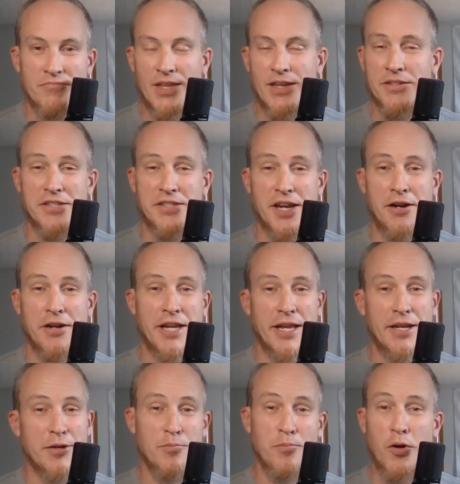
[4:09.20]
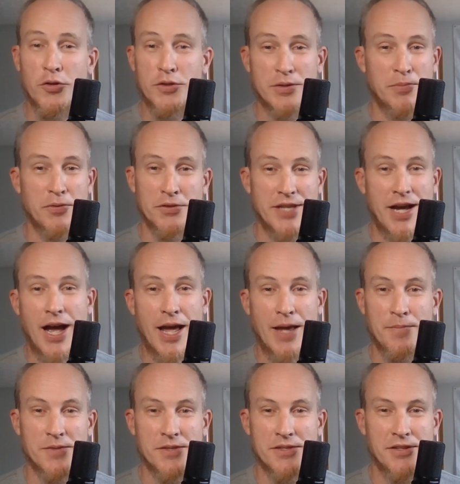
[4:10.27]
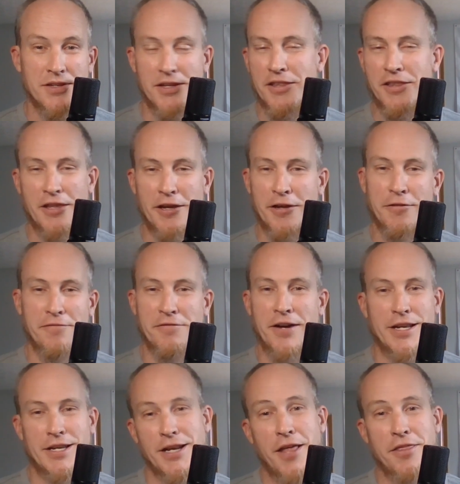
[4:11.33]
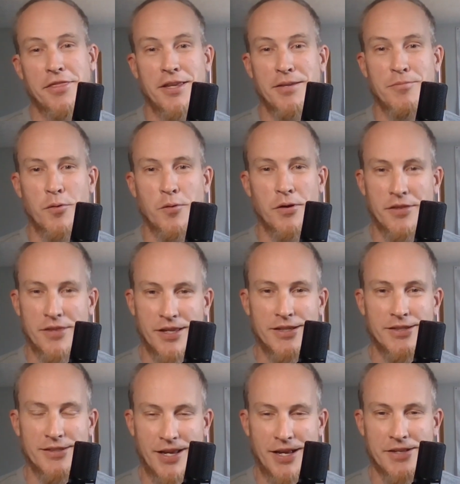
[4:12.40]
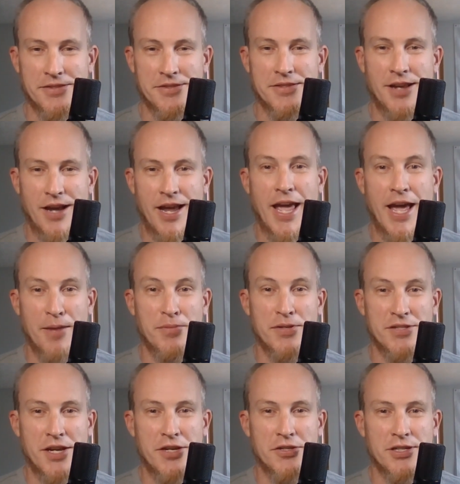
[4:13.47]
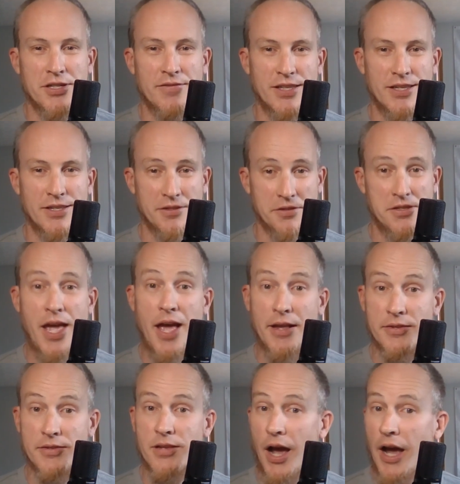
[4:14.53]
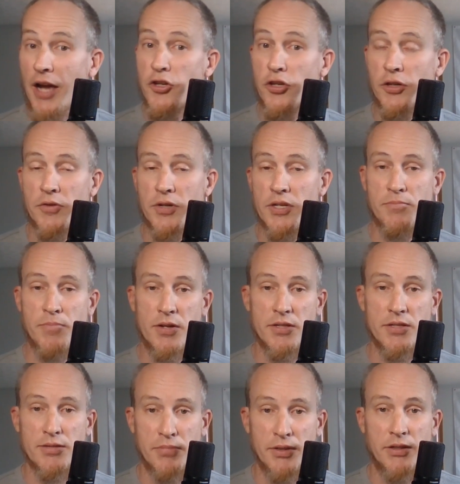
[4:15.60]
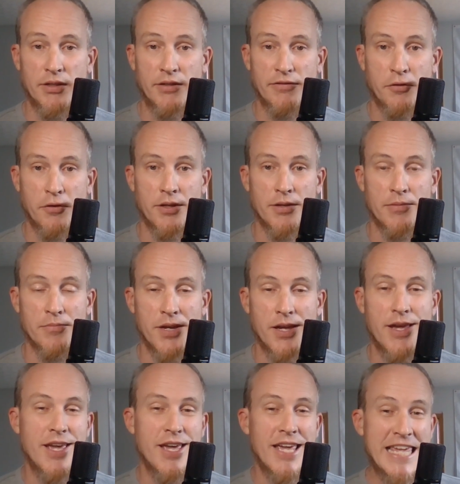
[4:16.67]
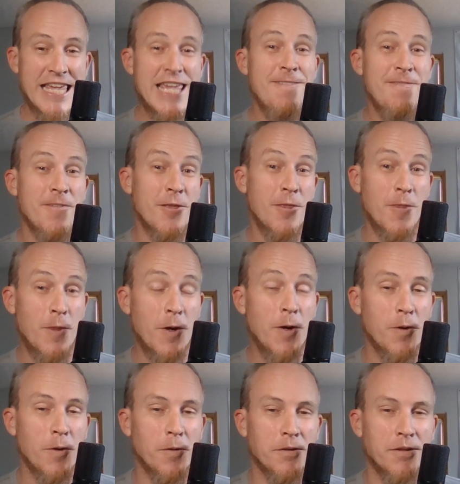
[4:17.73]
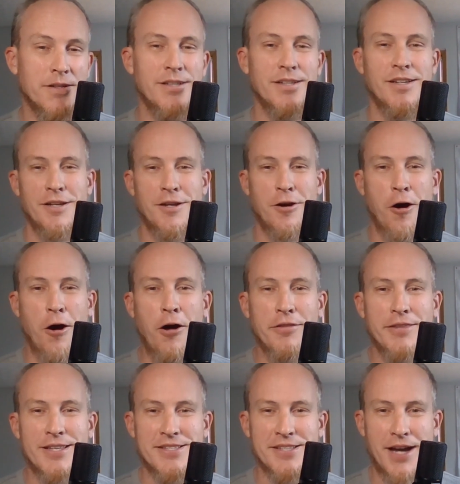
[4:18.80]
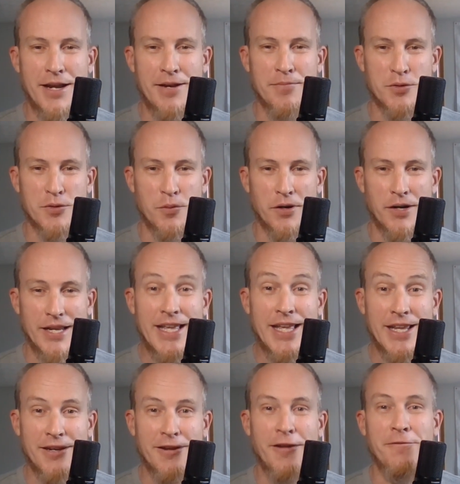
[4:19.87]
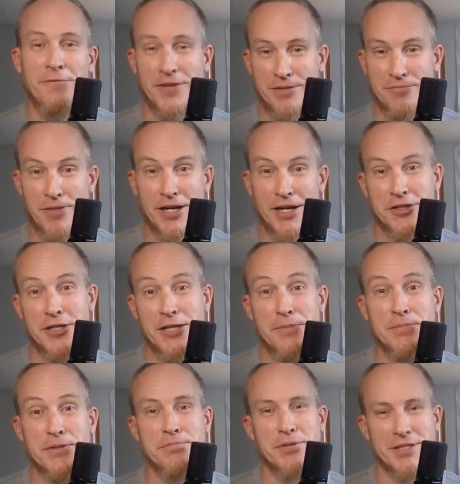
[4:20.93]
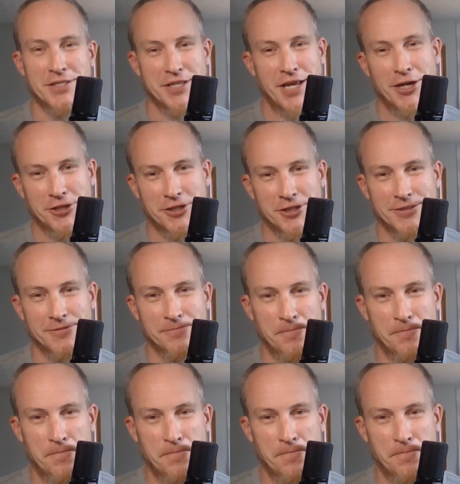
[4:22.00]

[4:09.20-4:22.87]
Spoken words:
interrogated multiple times. They could find nothing more than, yes, I had possession of these. Yes, I took responsibility for them, even though all these items were in Feed My Sheep's possession.